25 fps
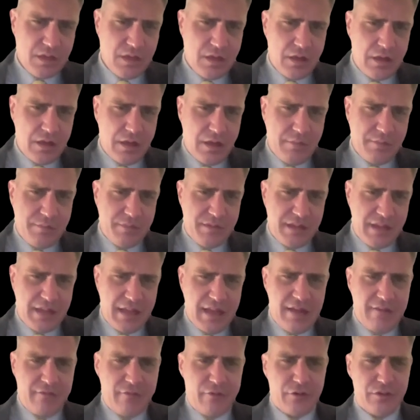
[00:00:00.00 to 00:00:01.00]

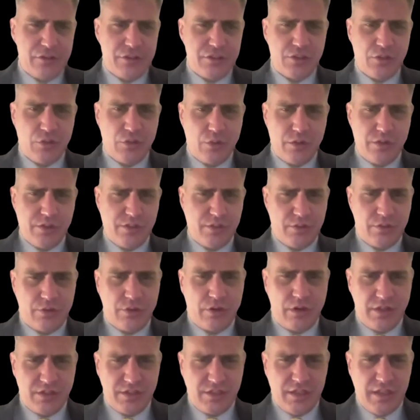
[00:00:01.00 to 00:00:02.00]
the average scores
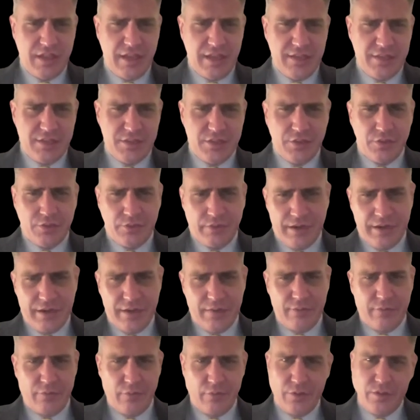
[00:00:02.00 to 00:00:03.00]
across Lasso,
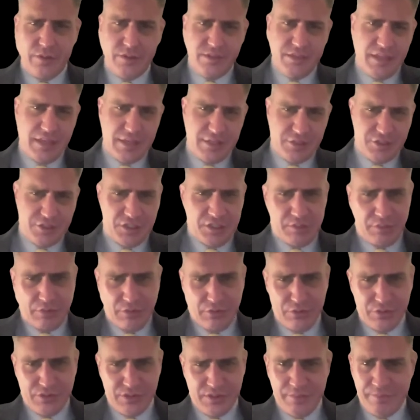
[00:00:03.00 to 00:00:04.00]
Random Forest,
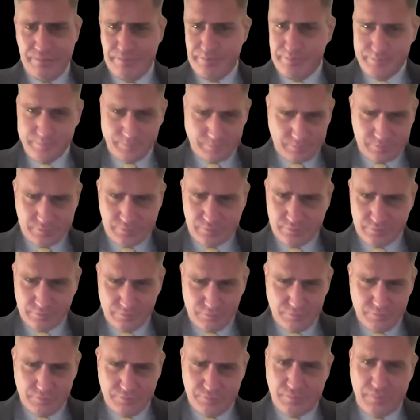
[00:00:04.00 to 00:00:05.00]
XGBoost,
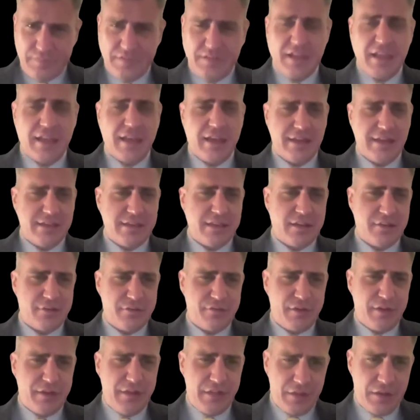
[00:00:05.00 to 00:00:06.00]
they
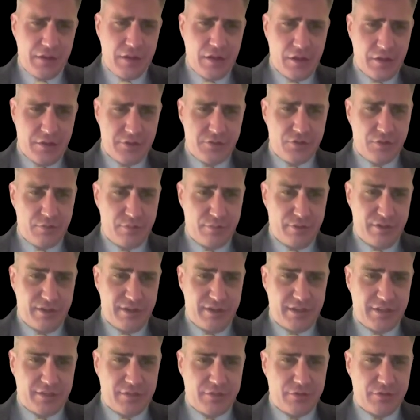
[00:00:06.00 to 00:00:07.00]
identify the construct
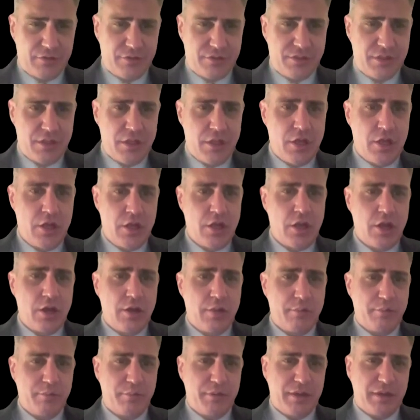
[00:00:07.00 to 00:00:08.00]
predictors
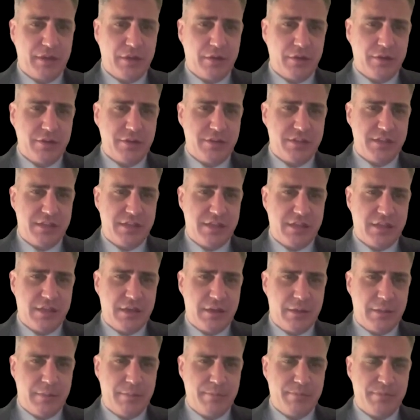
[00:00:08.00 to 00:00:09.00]
because the
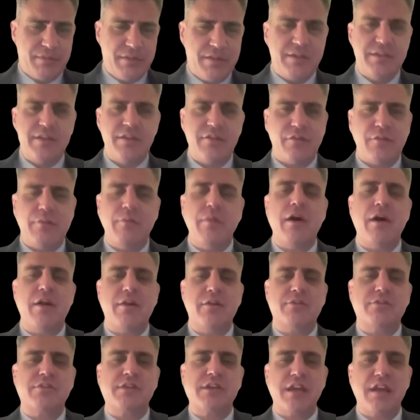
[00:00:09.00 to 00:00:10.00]
different
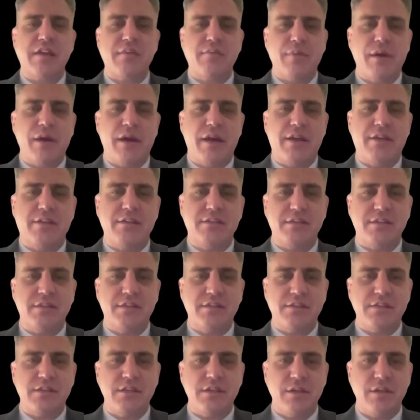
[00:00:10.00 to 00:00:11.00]
models could have
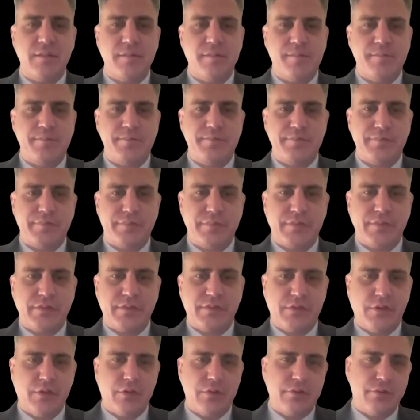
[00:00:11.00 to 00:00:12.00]
biases.
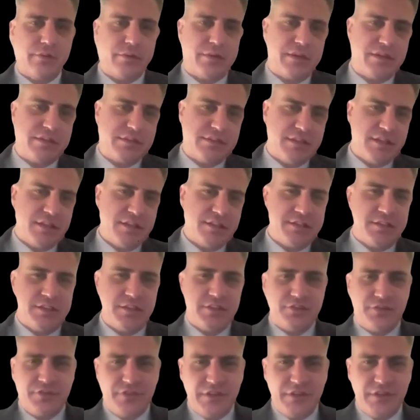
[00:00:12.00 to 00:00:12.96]
So consensus